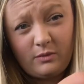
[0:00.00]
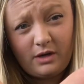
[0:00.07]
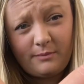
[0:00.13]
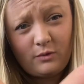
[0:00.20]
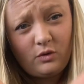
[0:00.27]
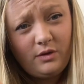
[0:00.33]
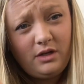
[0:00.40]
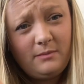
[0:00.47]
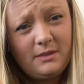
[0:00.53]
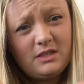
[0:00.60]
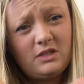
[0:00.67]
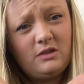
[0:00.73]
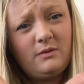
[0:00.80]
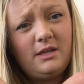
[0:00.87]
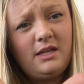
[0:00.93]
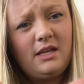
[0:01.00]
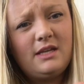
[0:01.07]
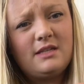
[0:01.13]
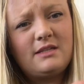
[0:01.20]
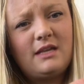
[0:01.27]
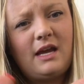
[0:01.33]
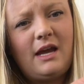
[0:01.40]
What I'm going to be doing
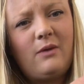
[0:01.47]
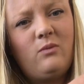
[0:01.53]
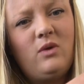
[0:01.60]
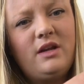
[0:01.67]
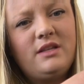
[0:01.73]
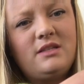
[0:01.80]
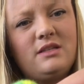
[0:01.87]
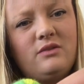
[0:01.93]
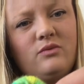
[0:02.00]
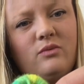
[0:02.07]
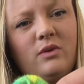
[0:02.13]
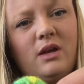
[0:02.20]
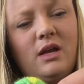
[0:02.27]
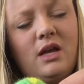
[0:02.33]
is I want to